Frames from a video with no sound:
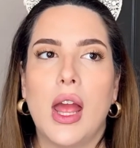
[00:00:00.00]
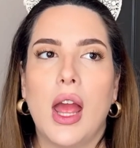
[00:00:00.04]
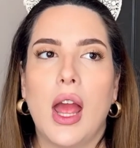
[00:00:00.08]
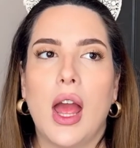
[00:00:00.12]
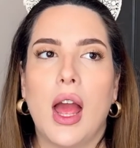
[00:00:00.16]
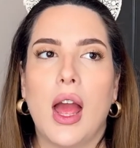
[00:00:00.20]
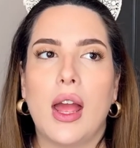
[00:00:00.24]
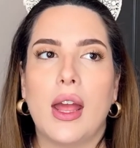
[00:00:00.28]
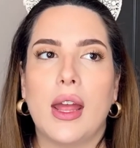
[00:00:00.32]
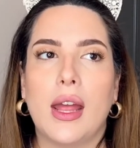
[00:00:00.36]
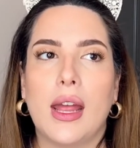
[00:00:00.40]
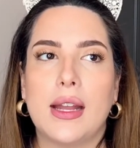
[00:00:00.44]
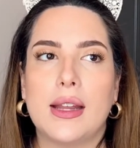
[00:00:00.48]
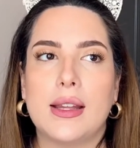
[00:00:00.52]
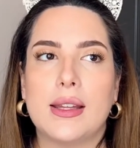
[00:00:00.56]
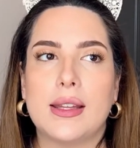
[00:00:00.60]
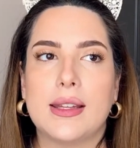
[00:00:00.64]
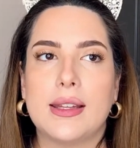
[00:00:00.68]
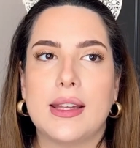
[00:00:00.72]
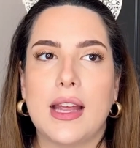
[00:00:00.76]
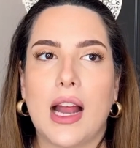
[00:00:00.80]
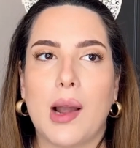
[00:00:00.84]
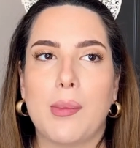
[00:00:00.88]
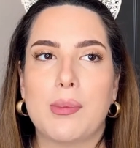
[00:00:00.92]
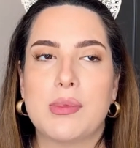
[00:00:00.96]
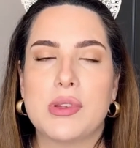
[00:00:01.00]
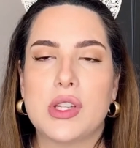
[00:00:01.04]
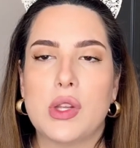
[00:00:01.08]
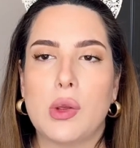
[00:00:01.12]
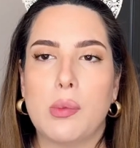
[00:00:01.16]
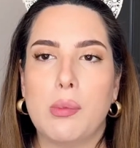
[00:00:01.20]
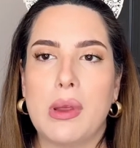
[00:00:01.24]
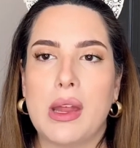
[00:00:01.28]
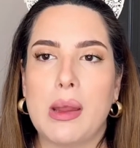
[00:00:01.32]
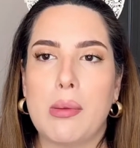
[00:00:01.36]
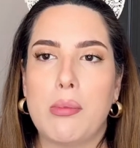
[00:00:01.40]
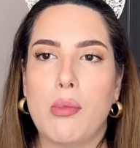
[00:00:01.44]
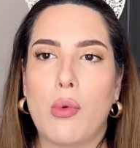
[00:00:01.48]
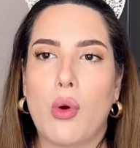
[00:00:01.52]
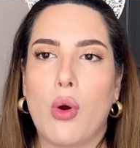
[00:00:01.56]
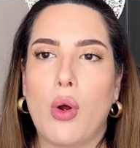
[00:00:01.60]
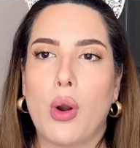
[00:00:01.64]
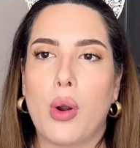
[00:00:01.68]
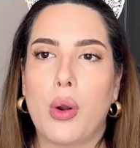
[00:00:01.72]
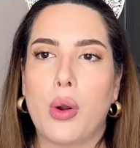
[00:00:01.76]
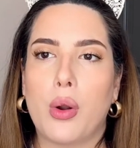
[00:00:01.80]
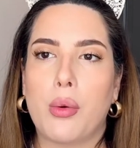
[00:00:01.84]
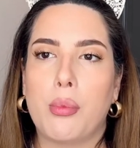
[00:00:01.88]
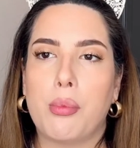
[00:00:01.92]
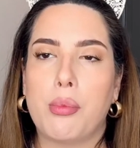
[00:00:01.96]
it helps you be
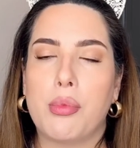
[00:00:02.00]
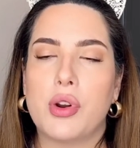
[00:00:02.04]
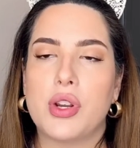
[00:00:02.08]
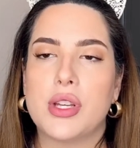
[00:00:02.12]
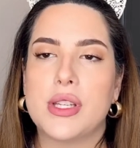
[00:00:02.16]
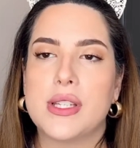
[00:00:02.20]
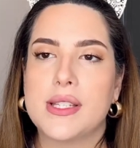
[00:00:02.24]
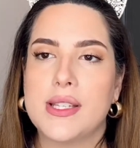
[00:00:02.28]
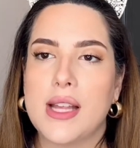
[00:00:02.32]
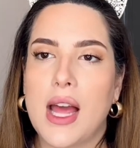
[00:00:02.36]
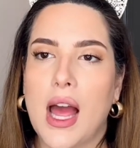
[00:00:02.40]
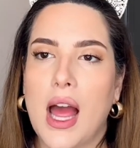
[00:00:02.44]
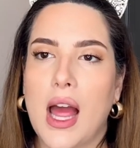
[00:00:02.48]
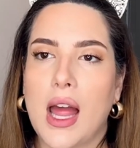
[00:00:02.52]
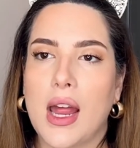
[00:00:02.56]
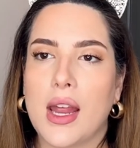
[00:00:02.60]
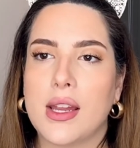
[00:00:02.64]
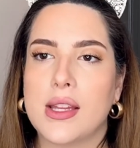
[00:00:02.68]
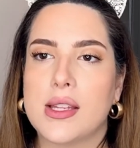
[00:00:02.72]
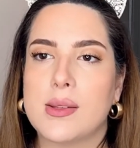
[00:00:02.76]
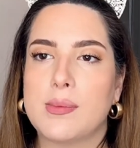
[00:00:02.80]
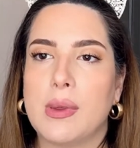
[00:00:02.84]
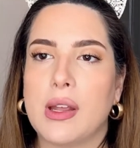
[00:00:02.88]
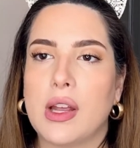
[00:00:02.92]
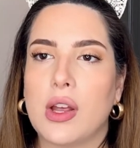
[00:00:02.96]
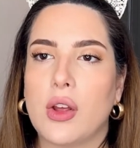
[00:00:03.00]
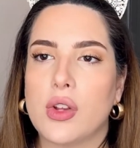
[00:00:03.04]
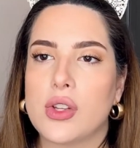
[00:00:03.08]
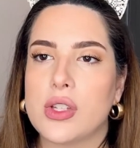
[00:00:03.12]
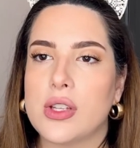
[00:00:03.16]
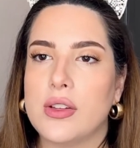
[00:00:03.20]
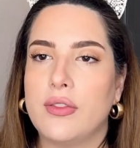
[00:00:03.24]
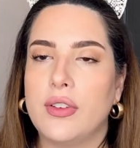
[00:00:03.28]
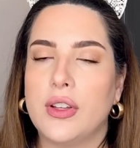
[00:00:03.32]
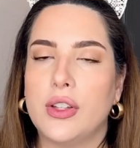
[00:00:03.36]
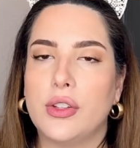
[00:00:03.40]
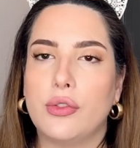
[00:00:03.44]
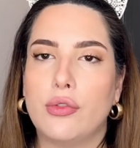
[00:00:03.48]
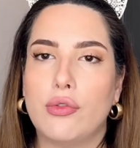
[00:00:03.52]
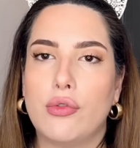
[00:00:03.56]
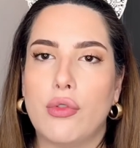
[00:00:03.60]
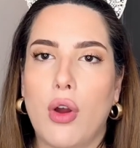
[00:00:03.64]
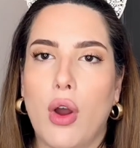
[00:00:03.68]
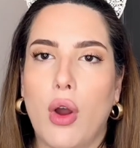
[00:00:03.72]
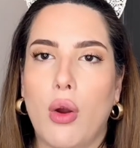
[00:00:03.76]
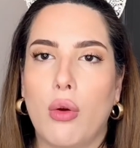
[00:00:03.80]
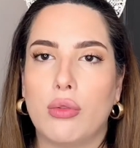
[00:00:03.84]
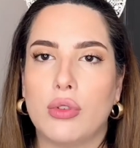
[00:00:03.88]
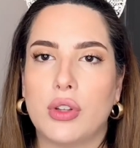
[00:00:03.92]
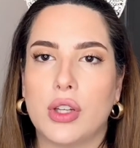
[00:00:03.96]
more precise, because if it
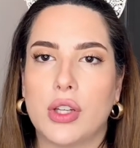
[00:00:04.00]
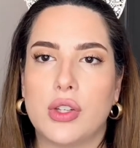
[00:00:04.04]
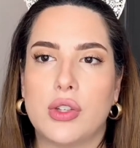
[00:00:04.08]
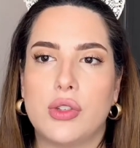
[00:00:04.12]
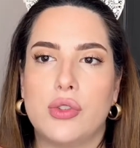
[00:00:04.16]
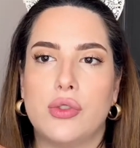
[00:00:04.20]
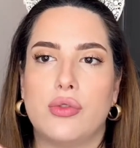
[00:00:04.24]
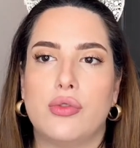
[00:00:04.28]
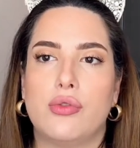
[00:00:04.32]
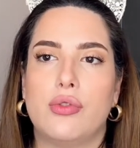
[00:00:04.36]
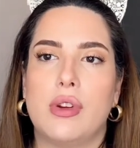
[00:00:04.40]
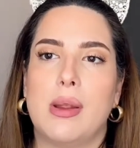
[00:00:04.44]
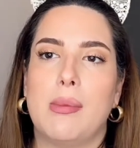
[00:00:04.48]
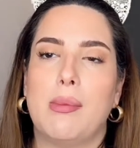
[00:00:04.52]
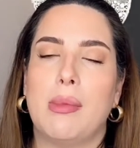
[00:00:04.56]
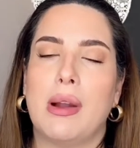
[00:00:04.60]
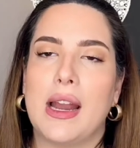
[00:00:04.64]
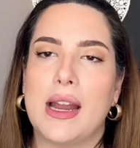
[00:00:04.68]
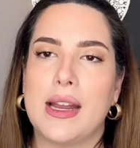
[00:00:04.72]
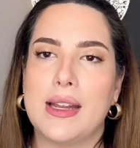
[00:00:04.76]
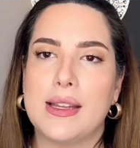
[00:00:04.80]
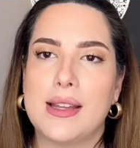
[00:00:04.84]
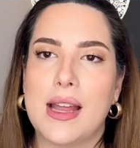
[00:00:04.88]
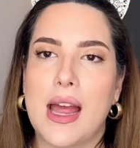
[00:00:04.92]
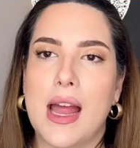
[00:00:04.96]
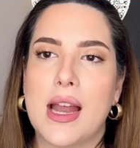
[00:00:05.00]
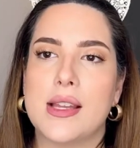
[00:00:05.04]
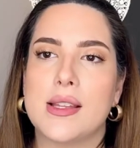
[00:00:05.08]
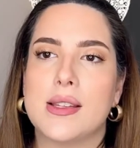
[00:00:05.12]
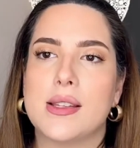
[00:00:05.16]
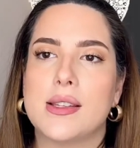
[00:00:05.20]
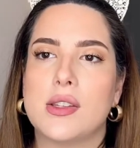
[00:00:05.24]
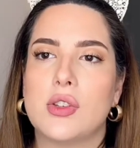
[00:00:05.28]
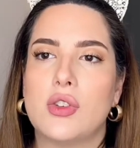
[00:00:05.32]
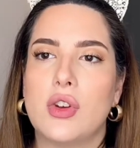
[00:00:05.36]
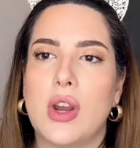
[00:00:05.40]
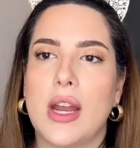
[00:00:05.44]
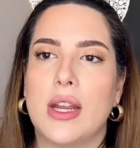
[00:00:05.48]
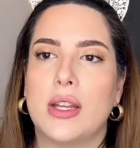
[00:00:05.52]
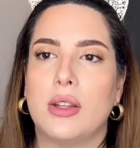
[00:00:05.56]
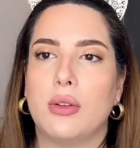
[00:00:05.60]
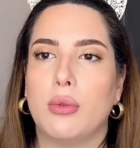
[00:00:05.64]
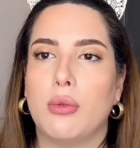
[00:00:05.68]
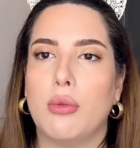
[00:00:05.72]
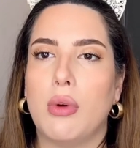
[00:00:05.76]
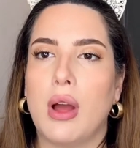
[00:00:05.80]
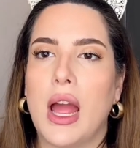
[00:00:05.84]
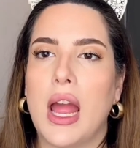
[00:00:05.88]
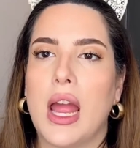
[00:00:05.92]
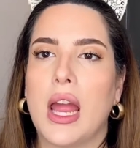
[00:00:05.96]
wrote extremely intense straight
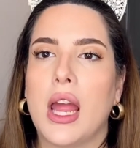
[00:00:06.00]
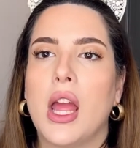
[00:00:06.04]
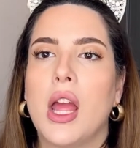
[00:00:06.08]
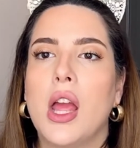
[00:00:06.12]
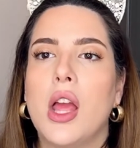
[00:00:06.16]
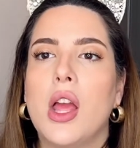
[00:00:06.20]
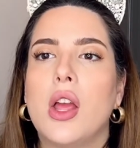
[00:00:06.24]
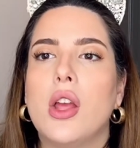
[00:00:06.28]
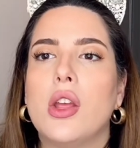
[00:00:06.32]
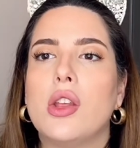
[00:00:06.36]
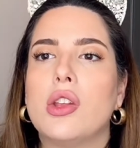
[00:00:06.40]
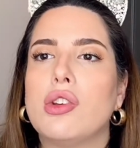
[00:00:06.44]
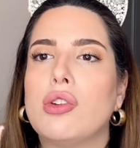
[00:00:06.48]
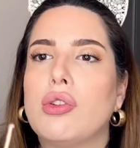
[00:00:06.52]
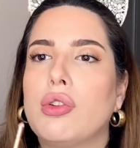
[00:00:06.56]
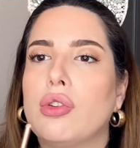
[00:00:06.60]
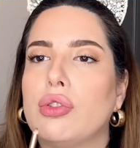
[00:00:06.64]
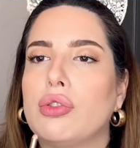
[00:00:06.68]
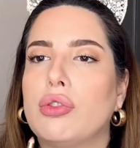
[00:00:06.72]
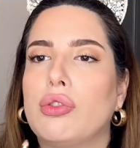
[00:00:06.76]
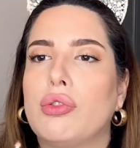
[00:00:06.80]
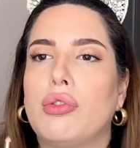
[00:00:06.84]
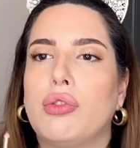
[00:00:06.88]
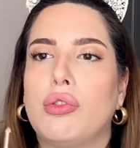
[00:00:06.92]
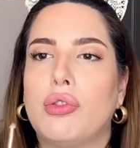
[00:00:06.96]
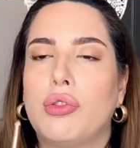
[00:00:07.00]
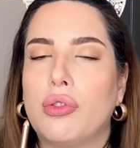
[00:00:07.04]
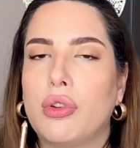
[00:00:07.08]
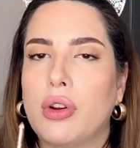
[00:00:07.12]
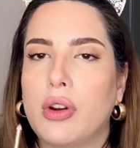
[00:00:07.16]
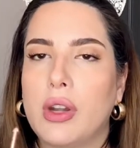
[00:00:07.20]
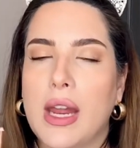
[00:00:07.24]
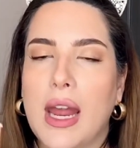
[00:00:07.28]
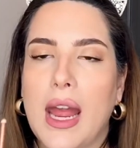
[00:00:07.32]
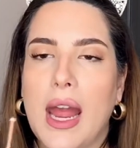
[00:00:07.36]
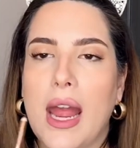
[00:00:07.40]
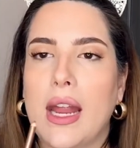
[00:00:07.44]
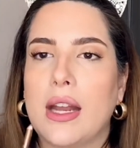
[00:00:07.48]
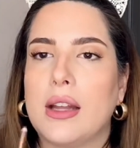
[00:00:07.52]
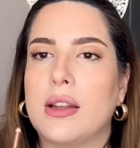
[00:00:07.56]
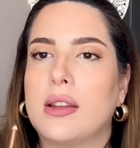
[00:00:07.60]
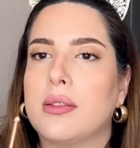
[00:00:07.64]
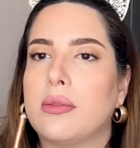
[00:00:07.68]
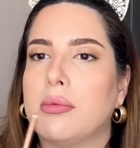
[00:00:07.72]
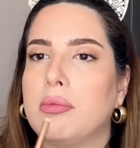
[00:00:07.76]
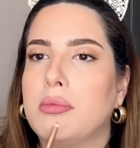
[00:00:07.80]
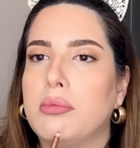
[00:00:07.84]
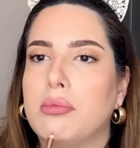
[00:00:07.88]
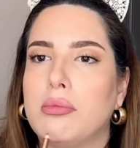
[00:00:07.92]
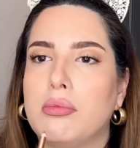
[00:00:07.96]
away, you could create
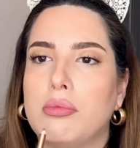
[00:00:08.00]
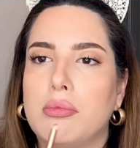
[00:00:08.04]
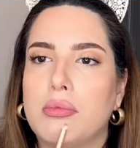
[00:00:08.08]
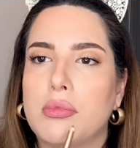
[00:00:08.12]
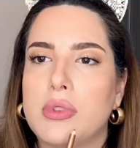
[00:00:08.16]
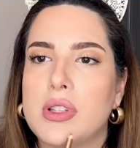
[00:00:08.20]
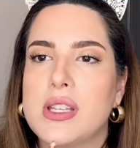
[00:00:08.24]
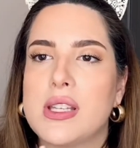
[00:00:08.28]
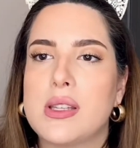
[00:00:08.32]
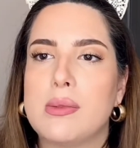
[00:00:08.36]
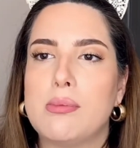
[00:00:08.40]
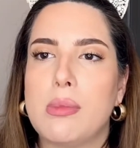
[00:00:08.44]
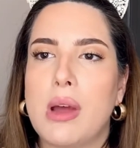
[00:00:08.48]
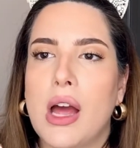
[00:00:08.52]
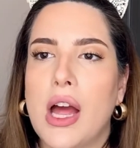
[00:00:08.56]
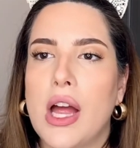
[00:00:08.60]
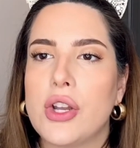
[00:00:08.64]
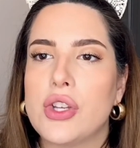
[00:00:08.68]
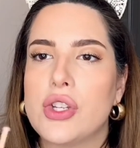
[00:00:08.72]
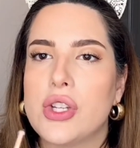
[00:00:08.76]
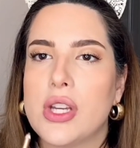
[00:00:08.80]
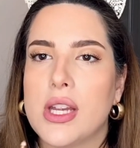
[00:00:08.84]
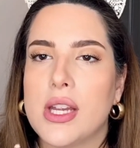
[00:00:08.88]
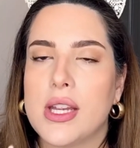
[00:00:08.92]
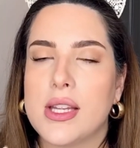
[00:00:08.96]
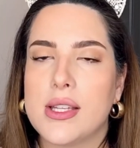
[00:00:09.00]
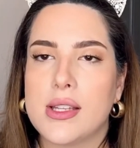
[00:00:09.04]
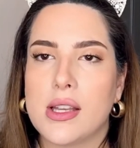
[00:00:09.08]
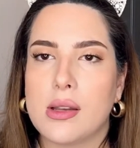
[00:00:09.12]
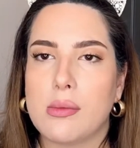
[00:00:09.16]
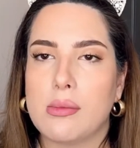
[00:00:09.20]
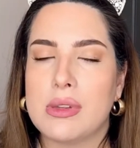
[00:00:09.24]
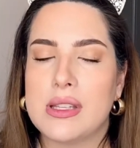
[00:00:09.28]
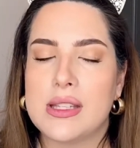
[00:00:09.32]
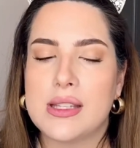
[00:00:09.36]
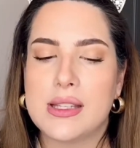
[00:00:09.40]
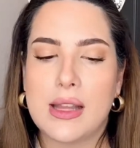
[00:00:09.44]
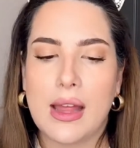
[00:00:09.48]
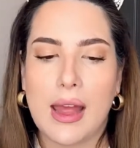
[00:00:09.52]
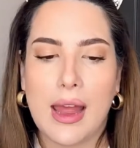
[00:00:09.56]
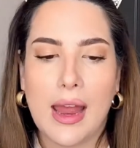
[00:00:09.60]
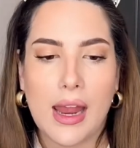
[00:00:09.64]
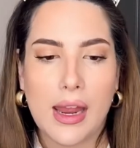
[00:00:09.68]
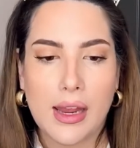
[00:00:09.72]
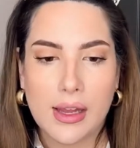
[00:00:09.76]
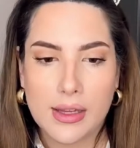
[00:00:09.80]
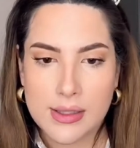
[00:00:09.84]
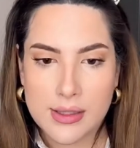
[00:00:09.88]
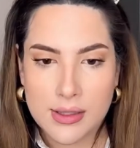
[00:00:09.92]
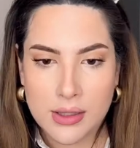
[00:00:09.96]
smudges and
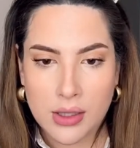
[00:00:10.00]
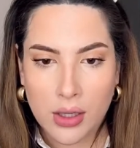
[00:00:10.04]
mistakes.